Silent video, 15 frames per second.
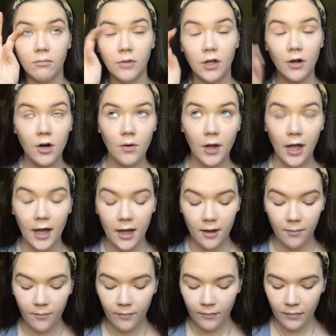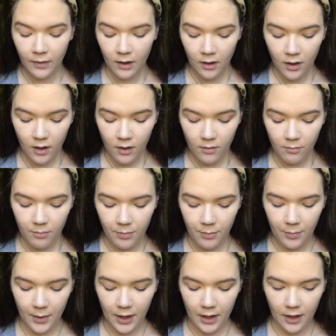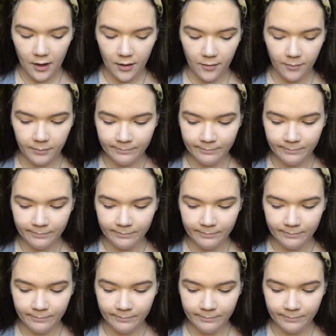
they're okay, but yeah.